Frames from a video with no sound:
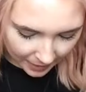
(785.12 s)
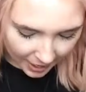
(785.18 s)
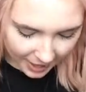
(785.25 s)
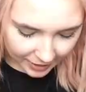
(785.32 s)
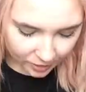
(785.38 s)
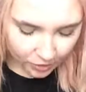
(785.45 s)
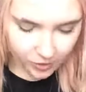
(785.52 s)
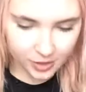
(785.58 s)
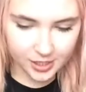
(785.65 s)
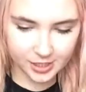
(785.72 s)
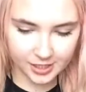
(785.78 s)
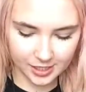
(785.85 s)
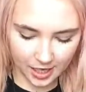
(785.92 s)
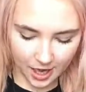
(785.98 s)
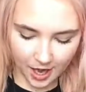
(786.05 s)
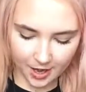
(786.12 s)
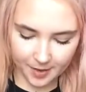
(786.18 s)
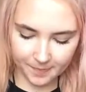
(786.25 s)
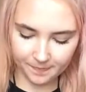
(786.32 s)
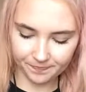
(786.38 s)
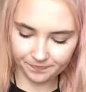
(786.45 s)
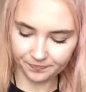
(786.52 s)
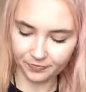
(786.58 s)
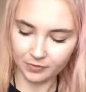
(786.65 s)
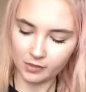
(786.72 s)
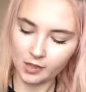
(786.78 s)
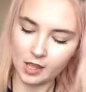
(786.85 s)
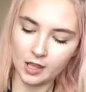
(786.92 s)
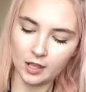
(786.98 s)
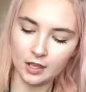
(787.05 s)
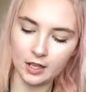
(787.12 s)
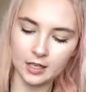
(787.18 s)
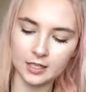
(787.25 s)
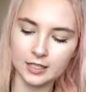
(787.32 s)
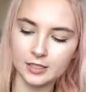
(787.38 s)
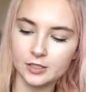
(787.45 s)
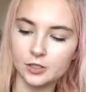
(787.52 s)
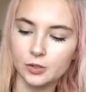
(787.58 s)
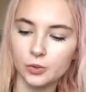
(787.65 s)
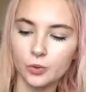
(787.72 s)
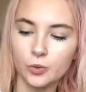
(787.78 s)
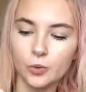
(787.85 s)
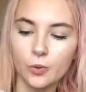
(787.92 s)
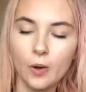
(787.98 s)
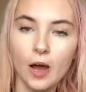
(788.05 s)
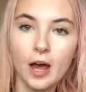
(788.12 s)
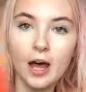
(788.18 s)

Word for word: I got some little